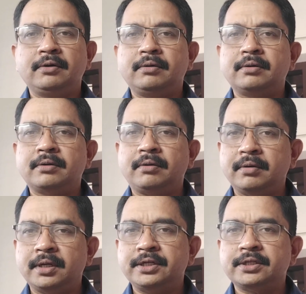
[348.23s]
or
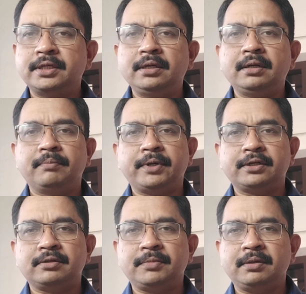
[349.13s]
online training, come
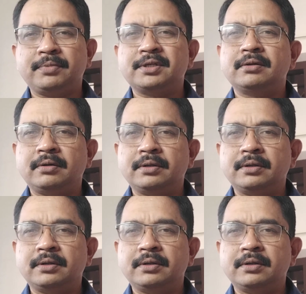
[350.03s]
back to me, but